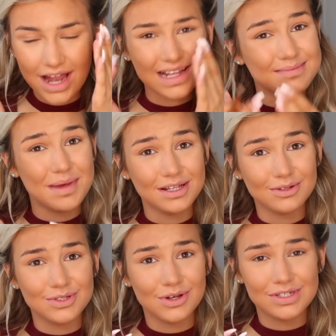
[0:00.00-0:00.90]
and it's made it
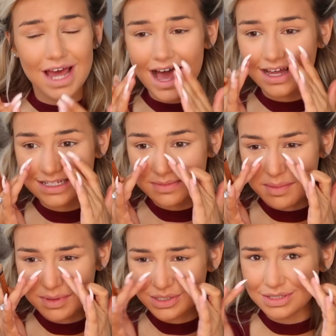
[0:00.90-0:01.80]
look so dark, and it's
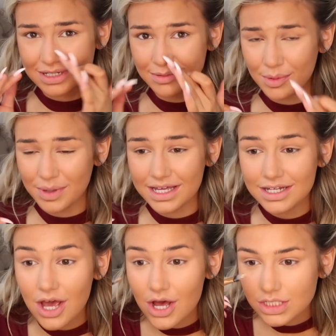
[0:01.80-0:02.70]
made my nose look a little bit weird.